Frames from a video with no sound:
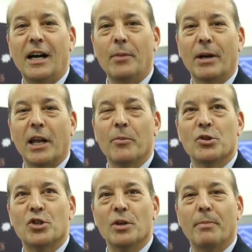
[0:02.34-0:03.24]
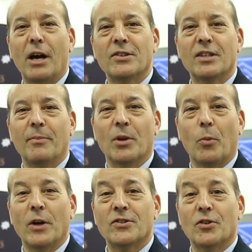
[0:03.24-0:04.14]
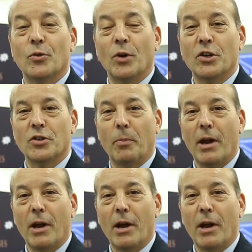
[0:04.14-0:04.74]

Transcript: Hi, my name is Jim Basta. I'm the Western Regional